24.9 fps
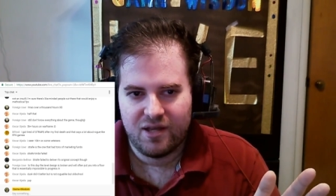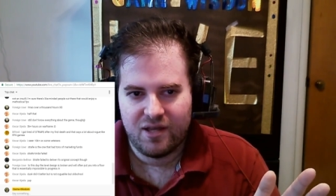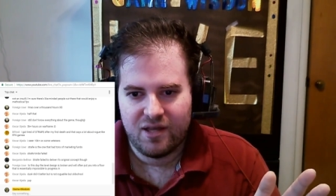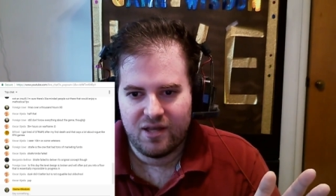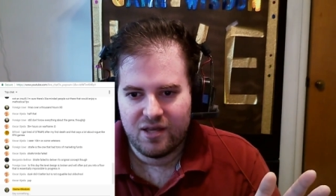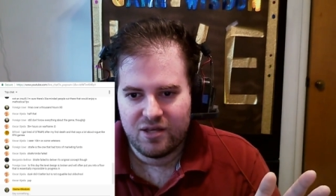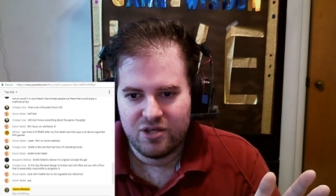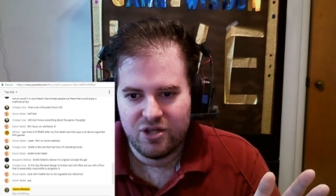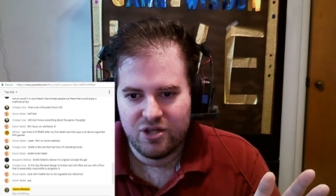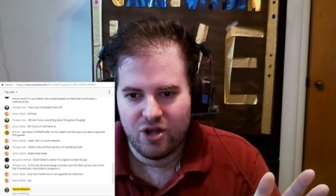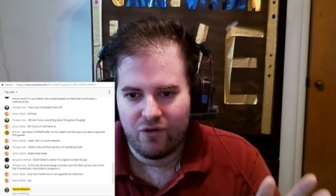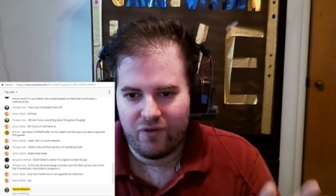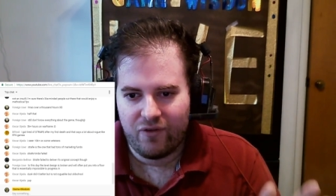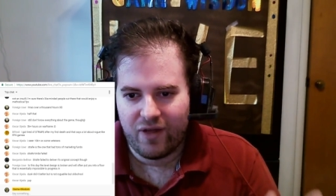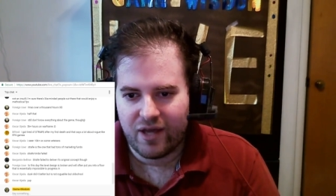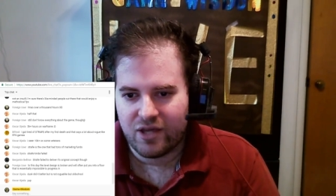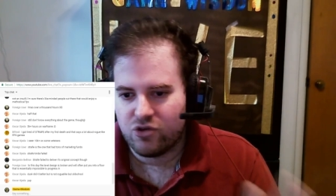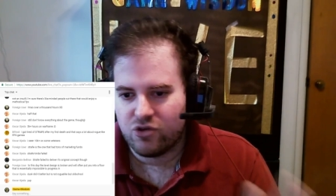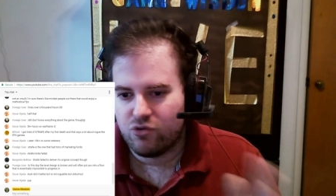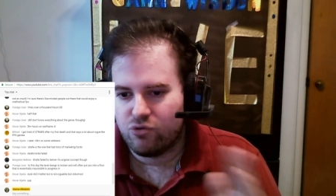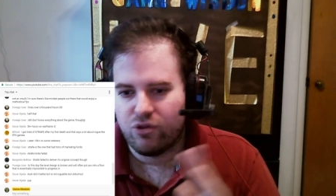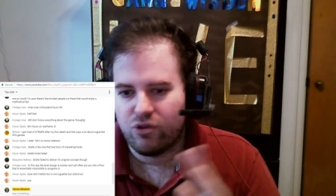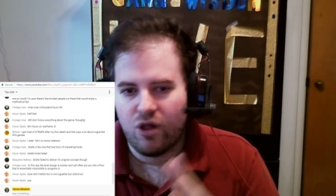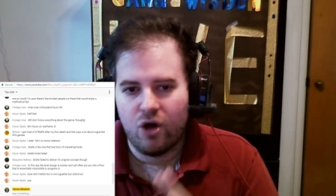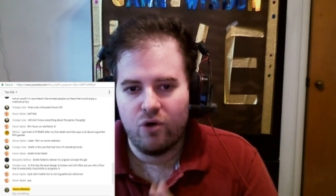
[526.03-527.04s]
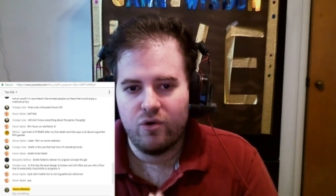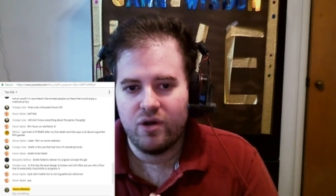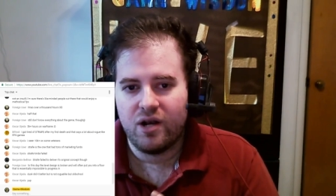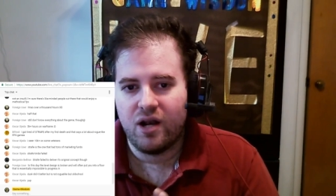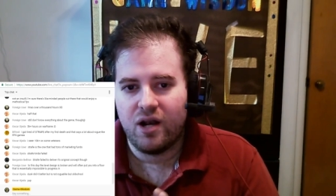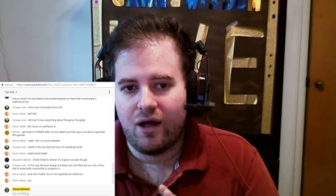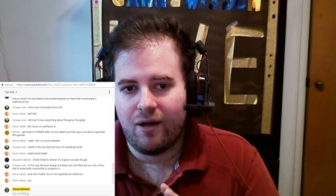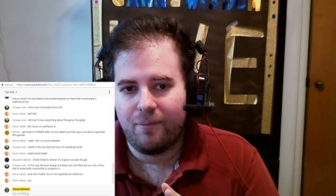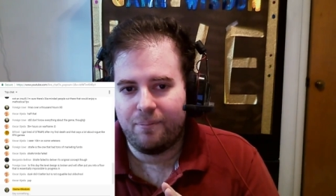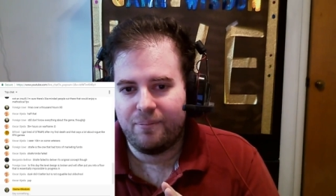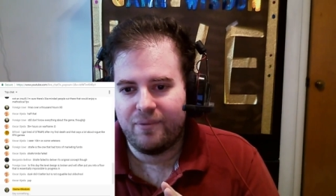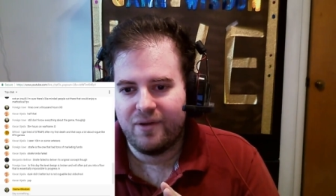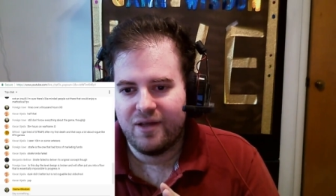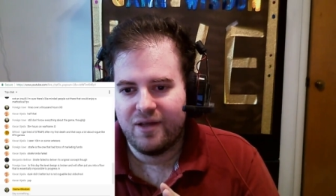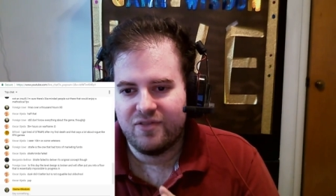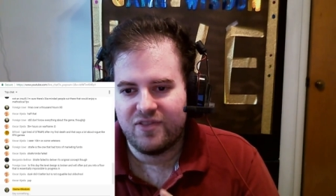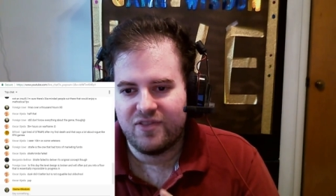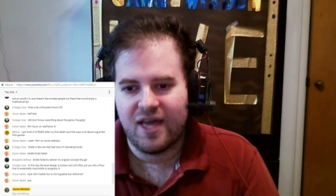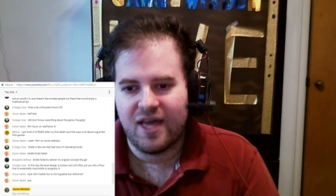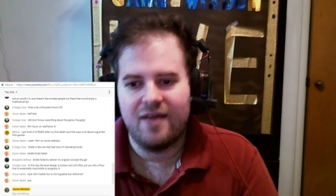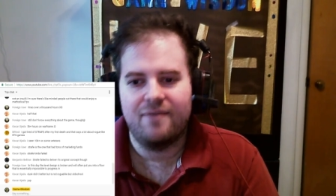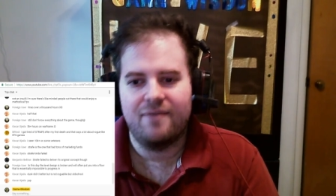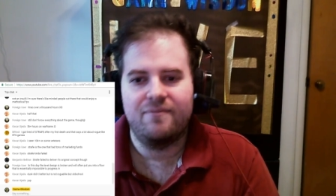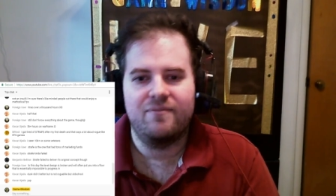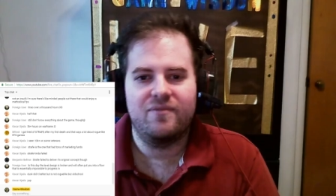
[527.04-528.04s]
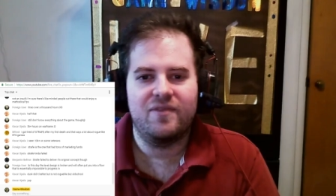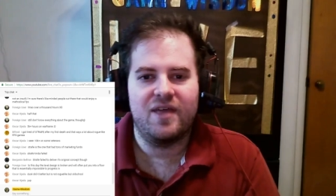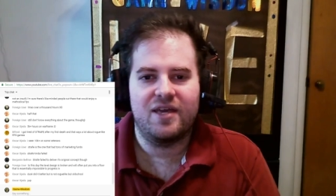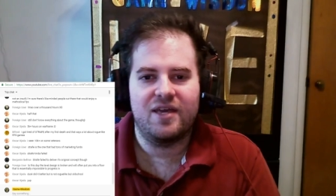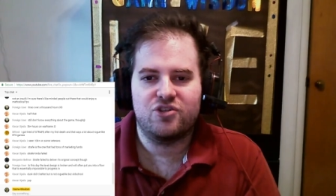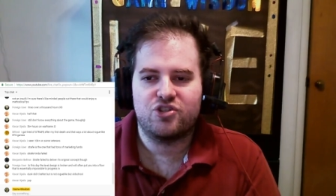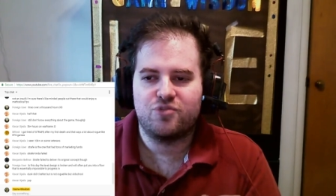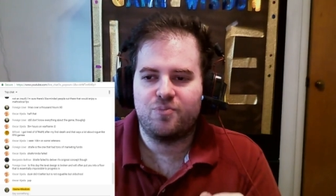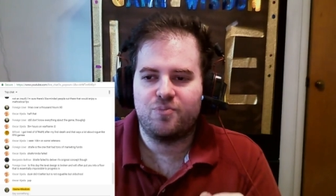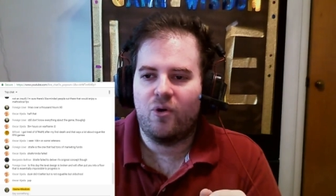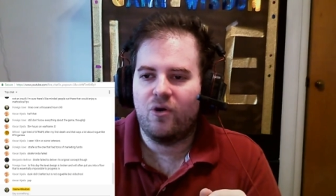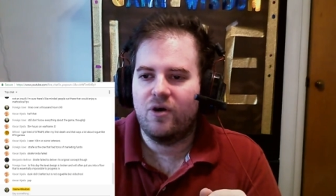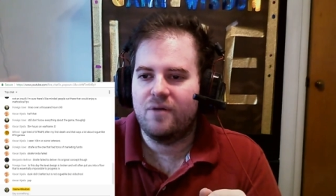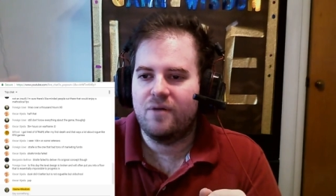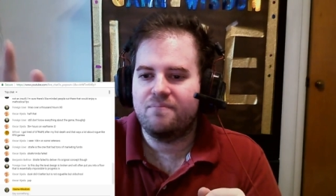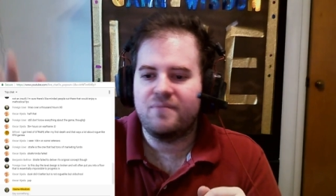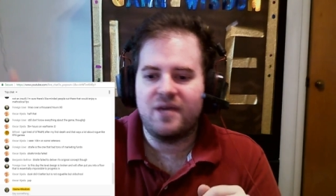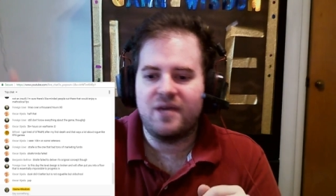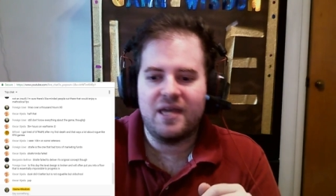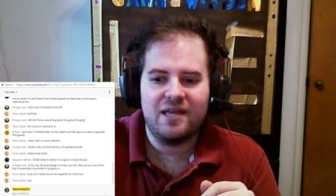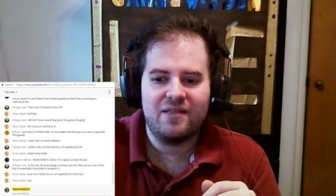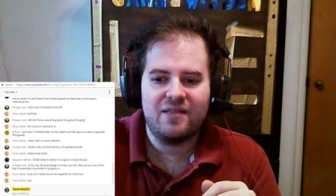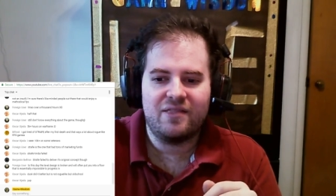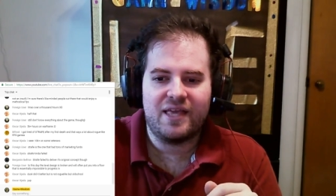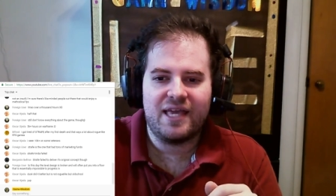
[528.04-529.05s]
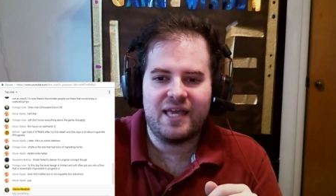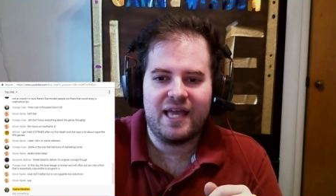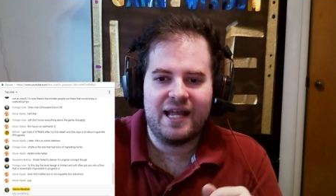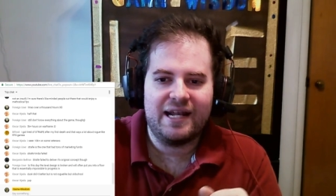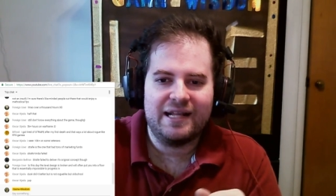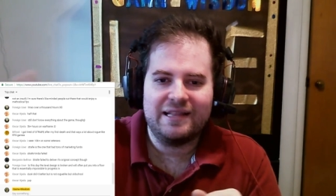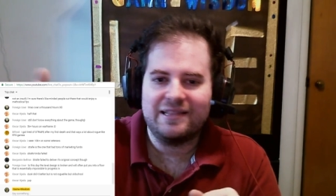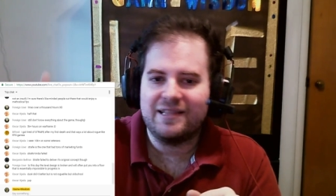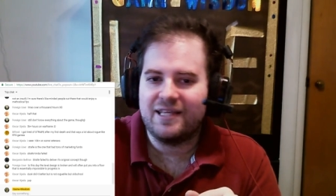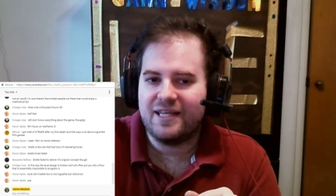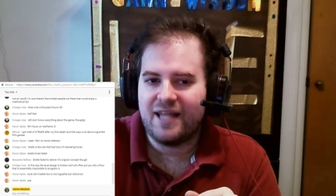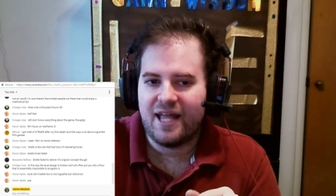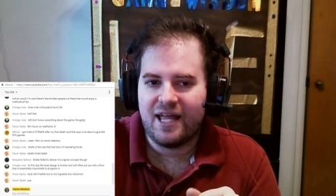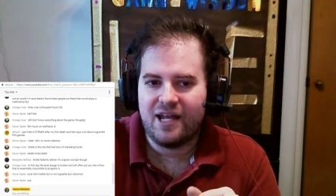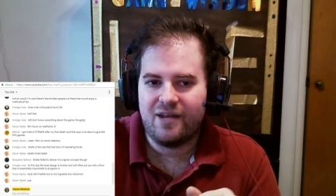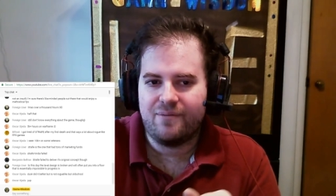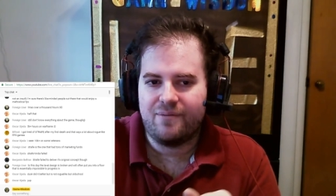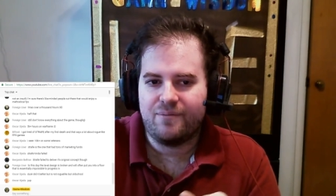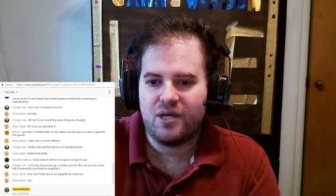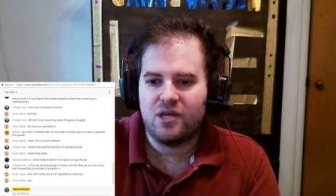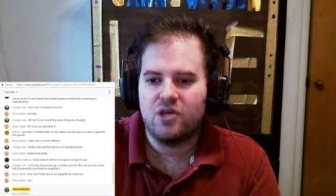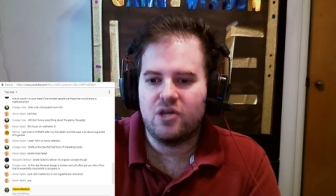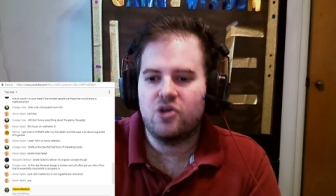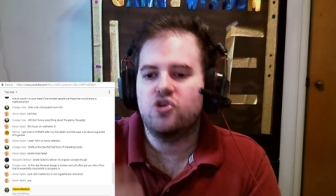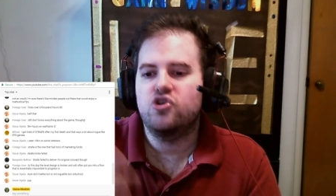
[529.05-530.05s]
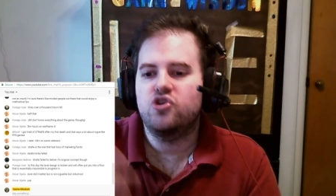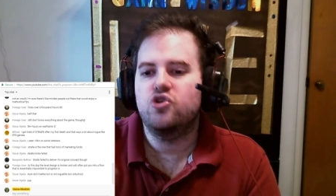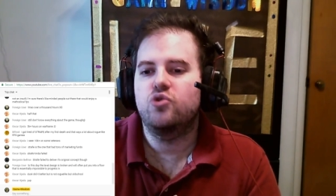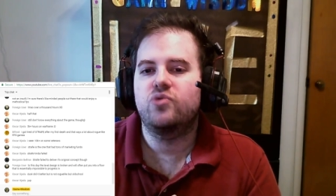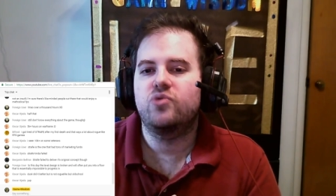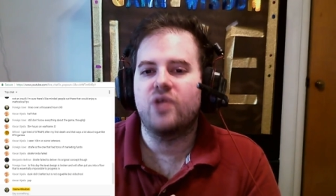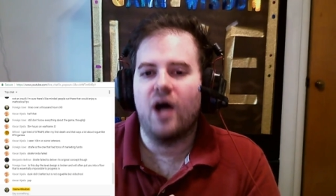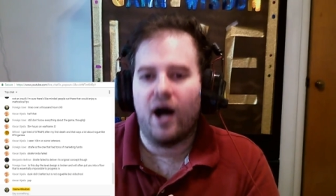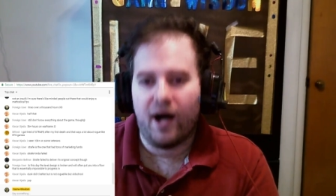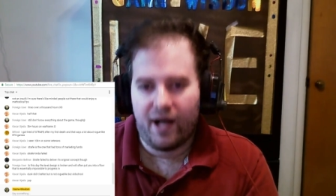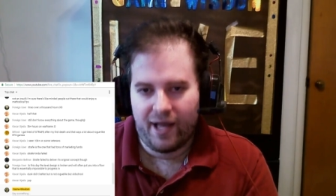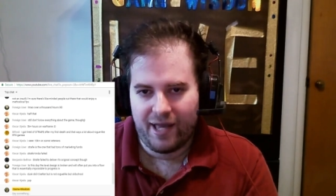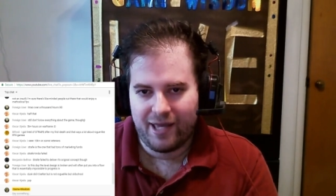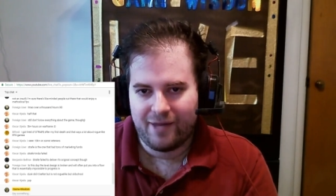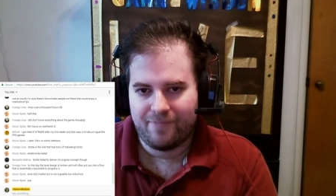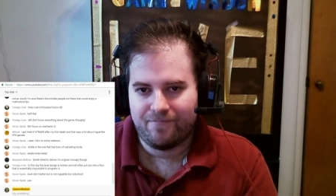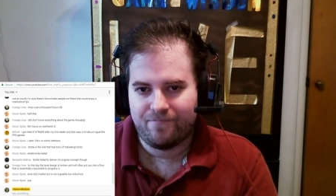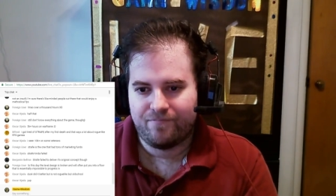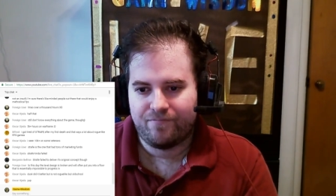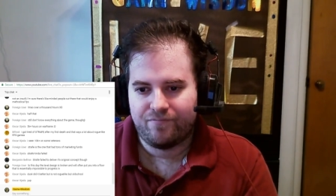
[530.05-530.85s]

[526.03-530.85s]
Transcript: You know, like you load it up, then they spawn immediately an elite enemy, you die.